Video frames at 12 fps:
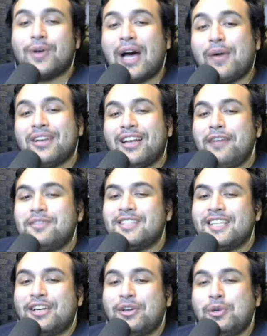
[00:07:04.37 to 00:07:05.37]
I would love to
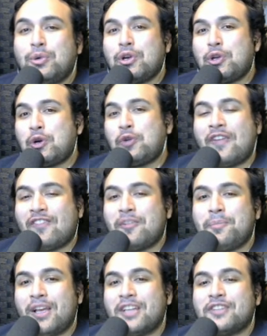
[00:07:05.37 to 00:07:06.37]
hear who are your favorite
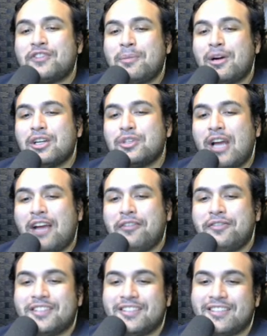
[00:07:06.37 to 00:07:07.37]
picks from our
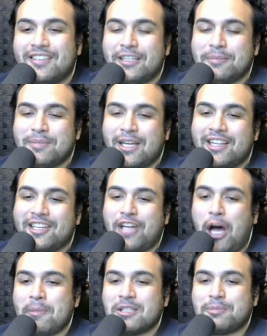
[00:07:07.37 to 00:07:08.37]
draft down in the
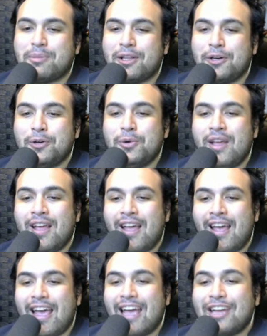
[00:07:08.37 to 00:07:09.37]
comments below,
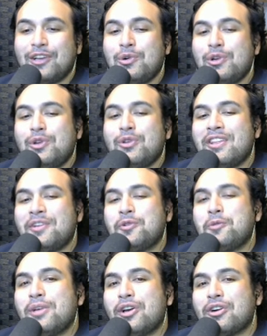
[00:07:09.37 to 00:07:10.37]
and who do you think will
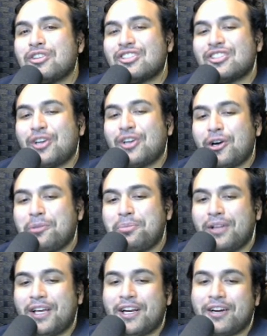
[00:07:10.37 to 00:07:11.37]
be our star
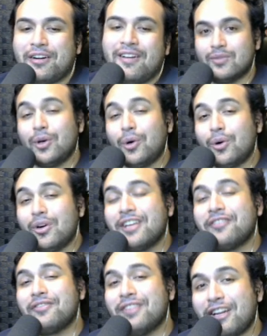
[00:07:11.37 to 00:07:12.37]
player? Or
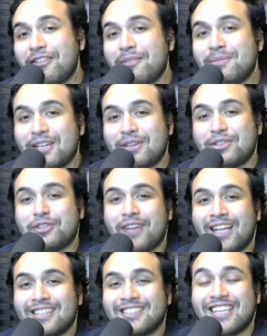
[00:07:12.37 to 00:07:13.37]
if none of them tickled your
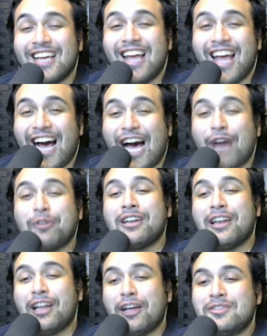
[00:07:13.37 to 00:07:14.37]
fancy, I would
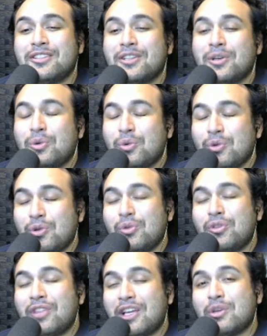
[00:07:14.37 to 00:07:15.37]
love to know who you
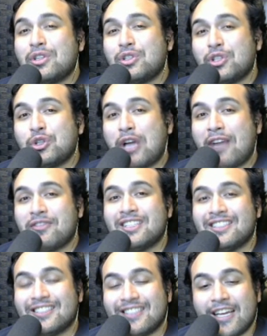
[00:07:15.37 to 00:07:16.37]
think we should have drafted
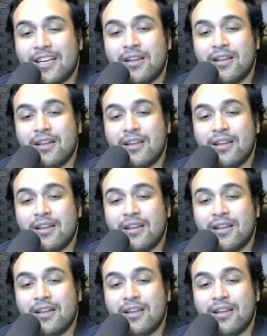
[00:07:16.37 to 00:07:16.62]
instead.